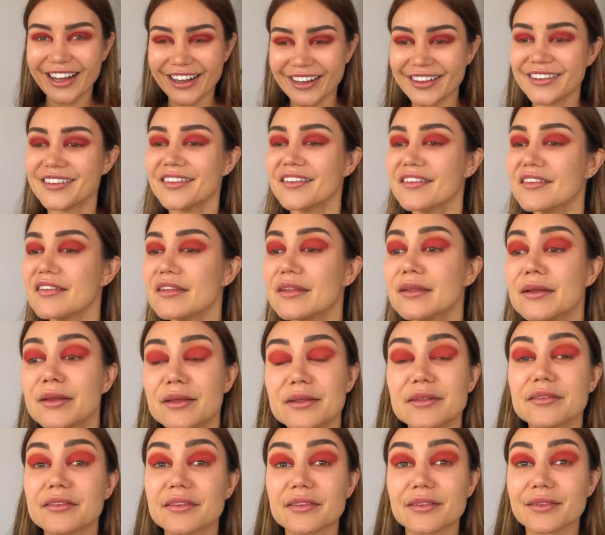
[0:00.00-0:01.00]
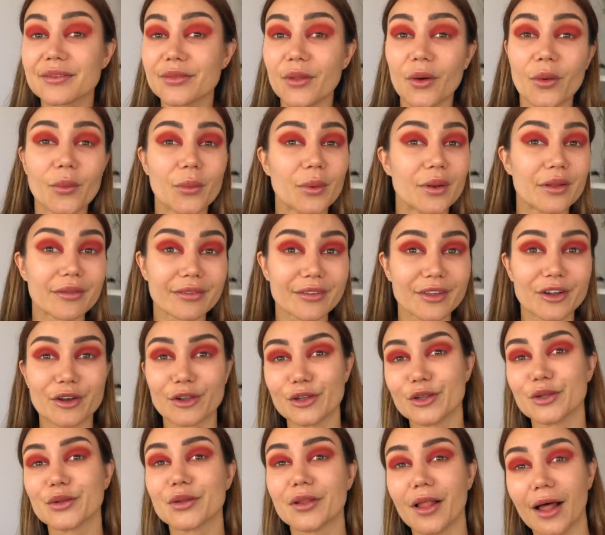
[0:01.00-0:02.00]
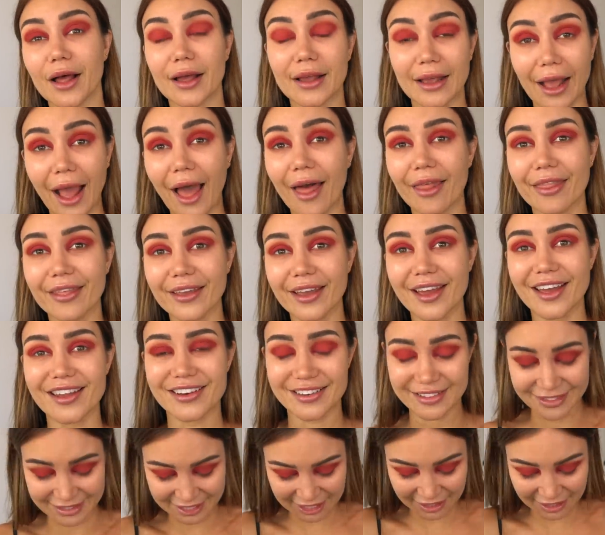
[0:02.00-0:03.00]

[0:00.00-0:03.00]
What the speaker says: This is not what it's gonna look like at the end.